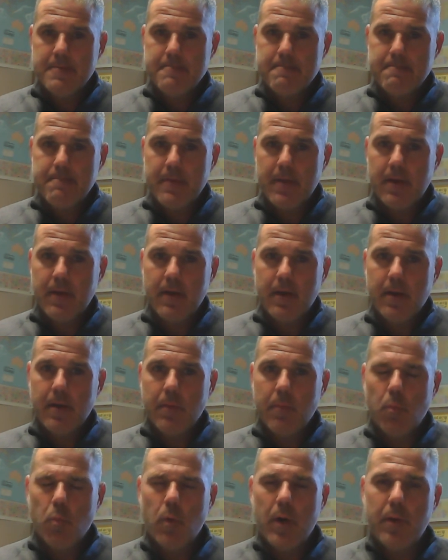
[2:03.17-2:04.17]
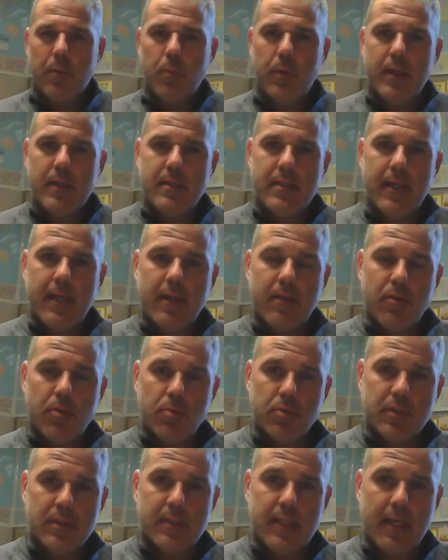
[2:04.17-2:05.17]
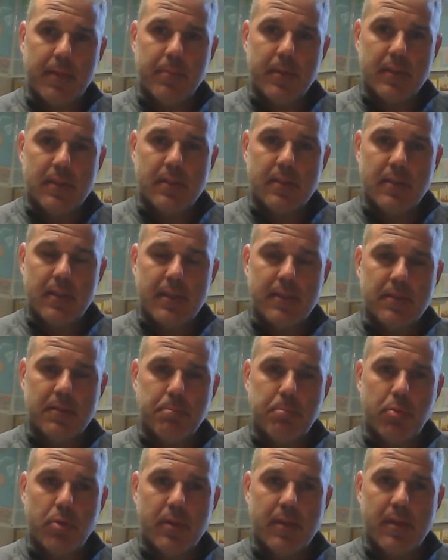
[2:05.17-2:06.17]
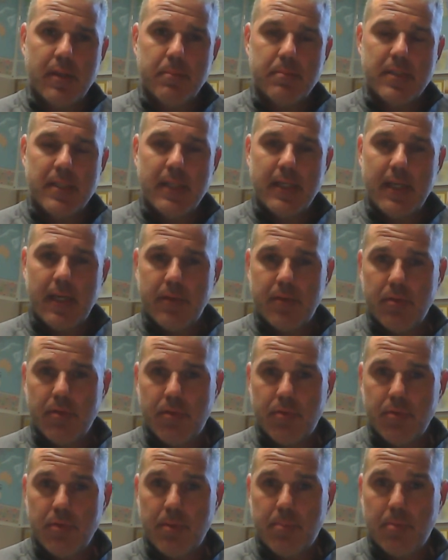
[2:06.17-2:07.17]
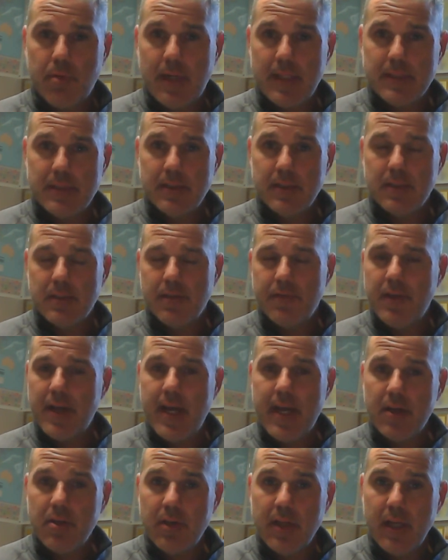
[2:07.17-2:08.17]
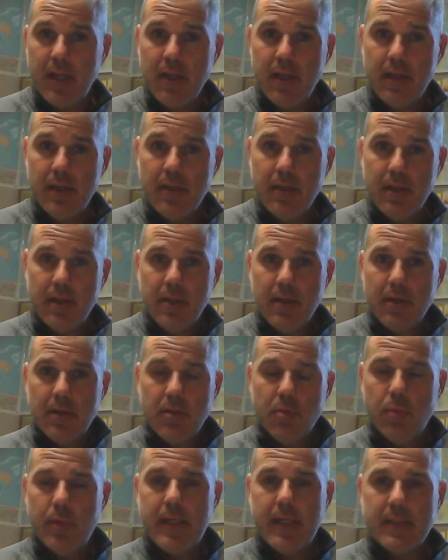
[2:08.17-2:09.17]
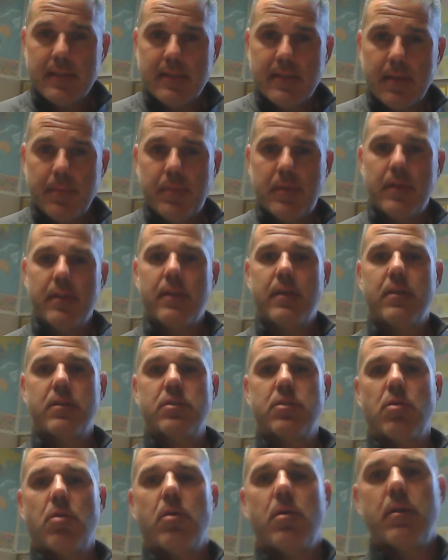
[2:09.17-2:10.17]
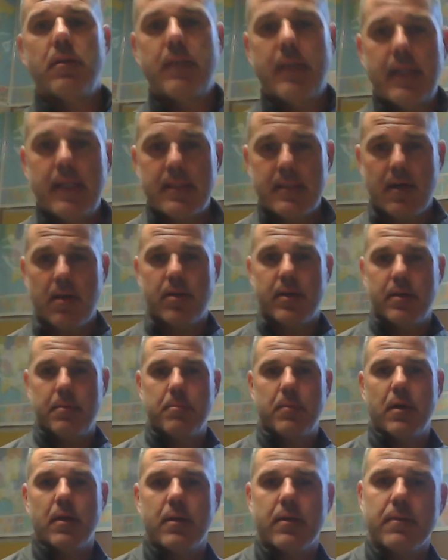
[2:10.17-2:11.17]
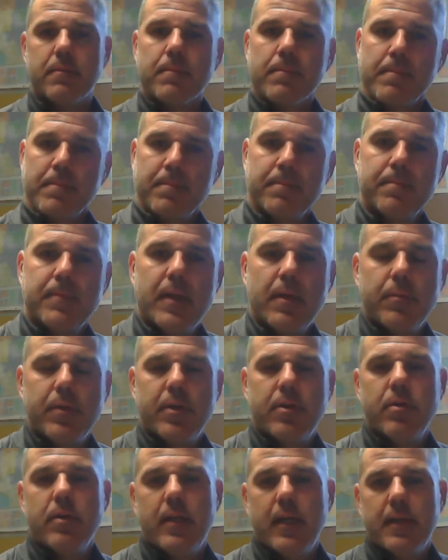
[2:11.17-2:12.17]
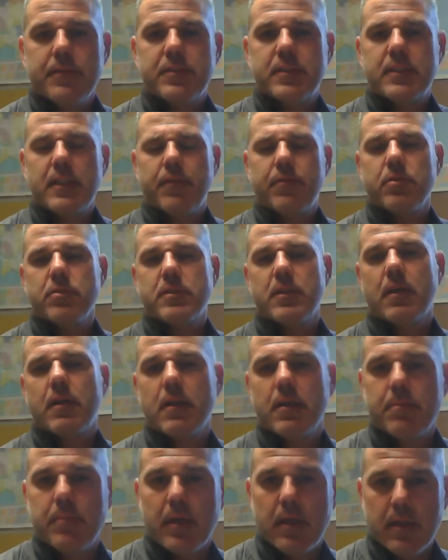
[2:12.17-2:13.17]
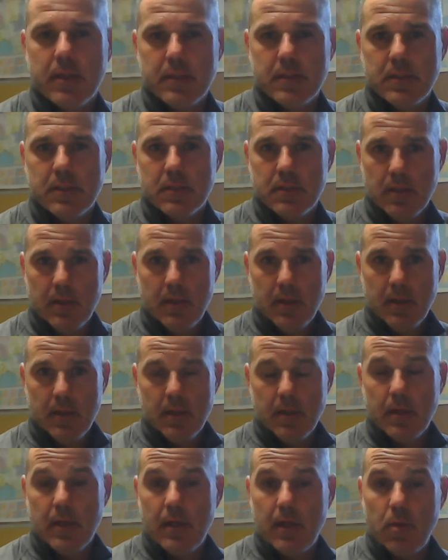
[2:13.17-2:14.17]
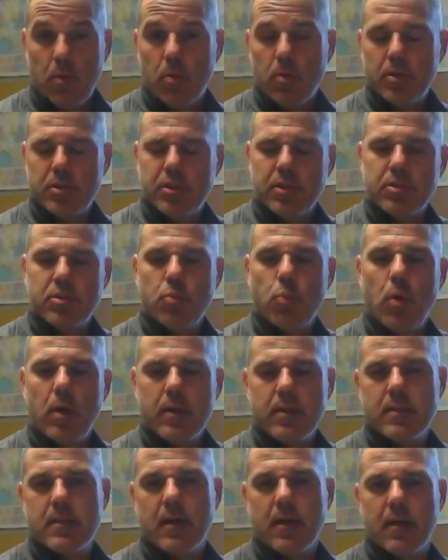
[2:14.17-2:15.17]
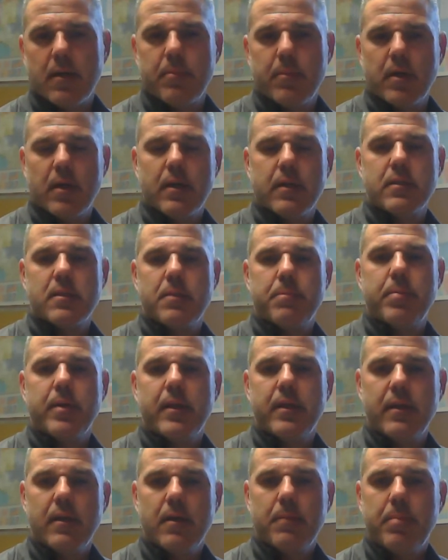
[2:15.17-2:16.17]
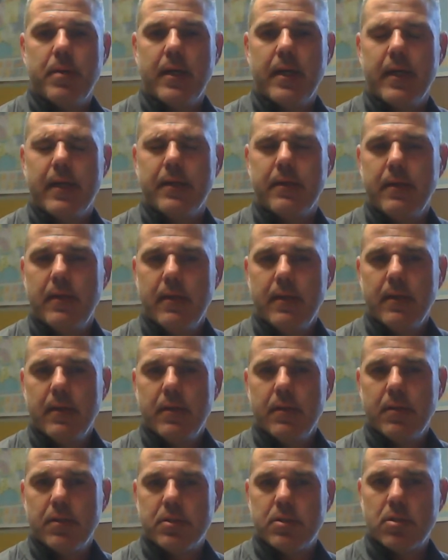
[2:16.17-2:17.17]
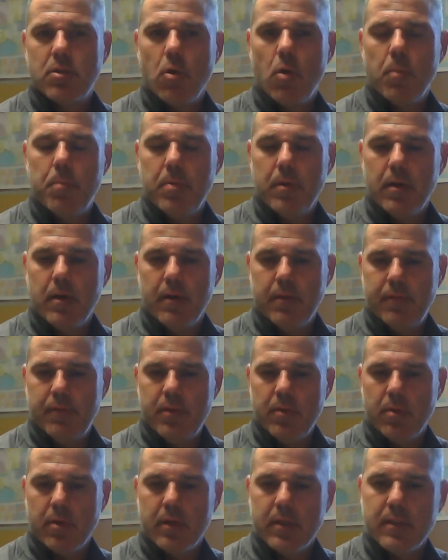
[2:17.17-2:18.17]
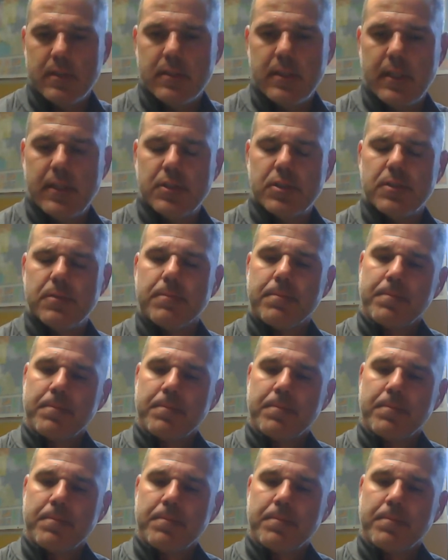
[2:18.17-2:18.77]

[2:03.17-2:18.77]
When we take those segments and put them together through the process of aggregating, we get something that is called a target market. And we could have several target markets or just one target market depending upon the scope of the organization.